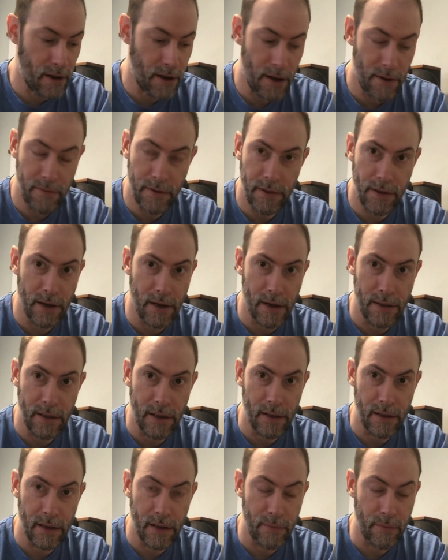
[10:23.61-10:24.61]
everything on
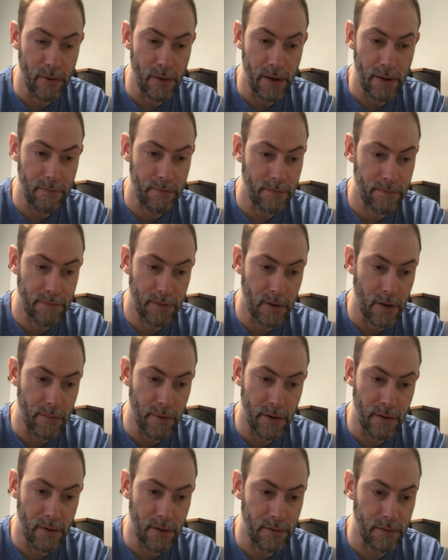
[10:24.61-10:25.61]
that label I've come
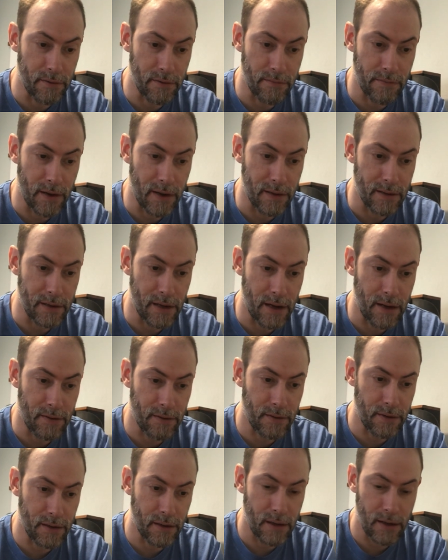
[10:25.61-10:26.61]
across is
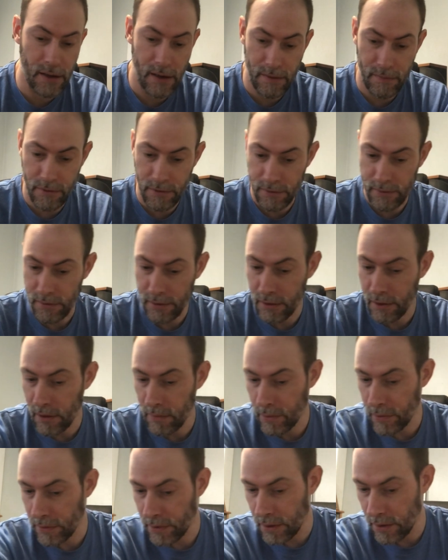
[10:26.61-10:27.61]
fantastic. I have just a
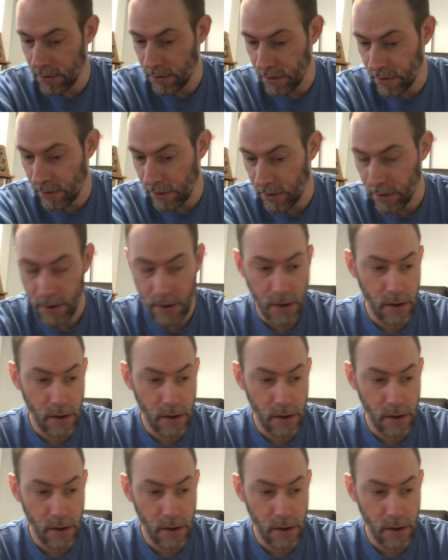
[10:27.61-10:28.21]
couple here.